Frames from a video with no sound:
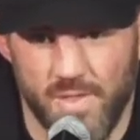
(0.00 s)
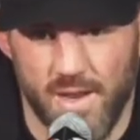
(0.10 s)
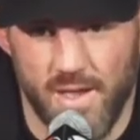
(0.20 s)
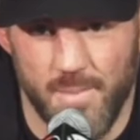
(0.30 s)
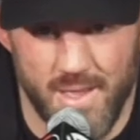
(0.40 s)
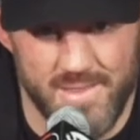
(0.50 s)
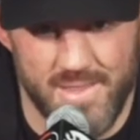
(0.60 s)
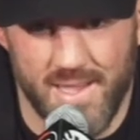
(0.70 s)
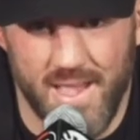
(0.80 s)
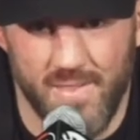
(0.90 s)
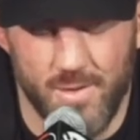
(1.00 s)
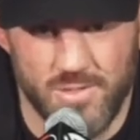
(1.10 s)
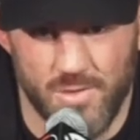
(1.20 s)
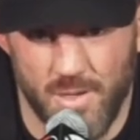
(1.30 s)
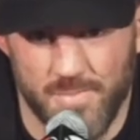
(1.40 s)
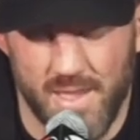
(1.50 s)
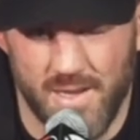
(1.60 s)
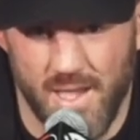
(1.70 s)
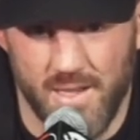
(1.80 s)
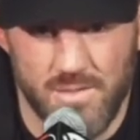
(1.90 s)
that I'm not that guy that showed up that
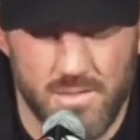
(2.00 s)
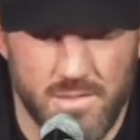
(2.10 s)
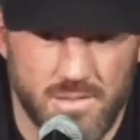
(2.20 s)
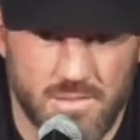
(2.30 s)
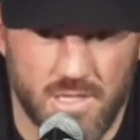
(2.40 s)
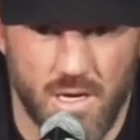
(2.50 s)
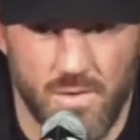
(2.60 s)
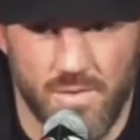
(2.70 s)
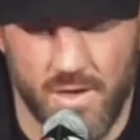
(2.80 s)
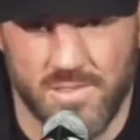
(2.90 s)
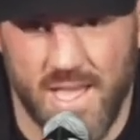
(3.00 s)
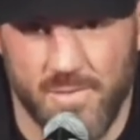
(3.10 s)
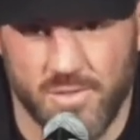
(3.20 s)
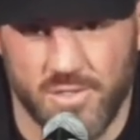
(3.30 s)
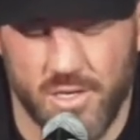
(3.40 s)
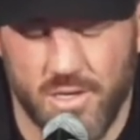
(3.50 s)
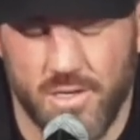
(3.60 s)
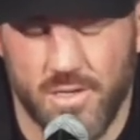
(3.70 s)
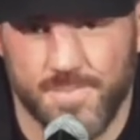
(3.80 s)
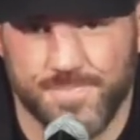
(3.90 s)
night. So there's that for sure.
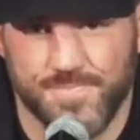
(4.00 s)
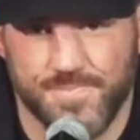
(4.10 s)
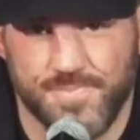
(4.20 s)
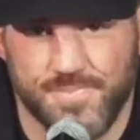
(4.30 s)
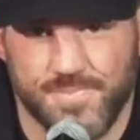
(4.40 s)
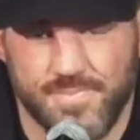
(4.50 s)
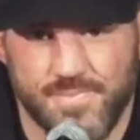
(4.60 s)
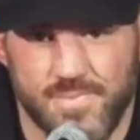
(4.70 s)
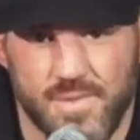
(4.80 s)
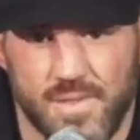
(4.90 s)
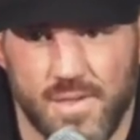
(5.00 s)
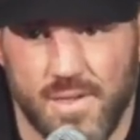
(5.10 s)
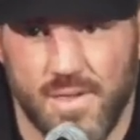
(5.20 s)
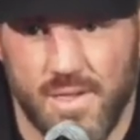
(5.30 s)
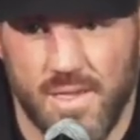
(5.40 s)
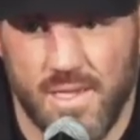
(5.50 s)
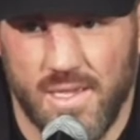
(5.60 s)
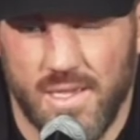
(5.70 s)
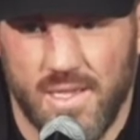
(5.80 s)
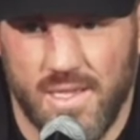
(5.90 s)
Jack, go ahead.
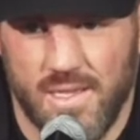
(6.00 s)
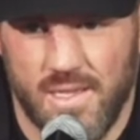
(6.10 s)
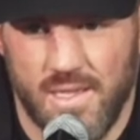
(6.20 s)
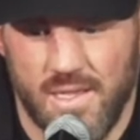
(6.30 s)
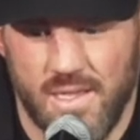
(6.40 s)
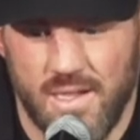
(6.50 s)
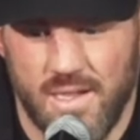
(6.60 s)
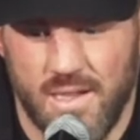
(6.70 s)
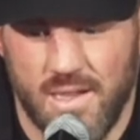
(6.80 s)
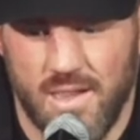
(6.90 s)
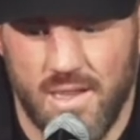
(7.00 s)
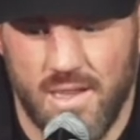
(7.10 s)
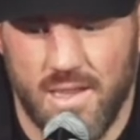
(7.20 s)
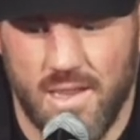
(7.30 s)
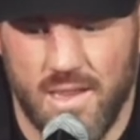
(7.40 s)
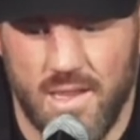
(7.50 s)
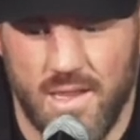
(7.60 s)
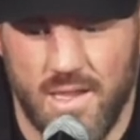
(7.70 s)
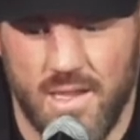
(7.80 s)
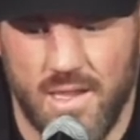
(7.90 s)
Hey, uh, Jack Welch from Behind
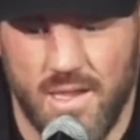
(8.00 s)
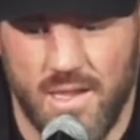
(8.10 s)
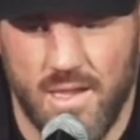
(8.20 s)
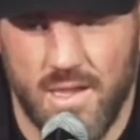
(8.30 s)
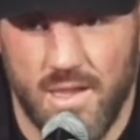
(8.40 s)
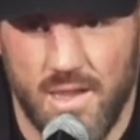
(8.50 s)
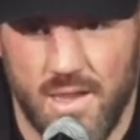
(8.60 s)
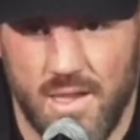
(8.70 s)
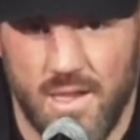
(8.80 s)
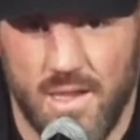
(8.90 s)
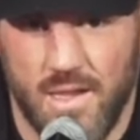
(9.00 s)
the Grind.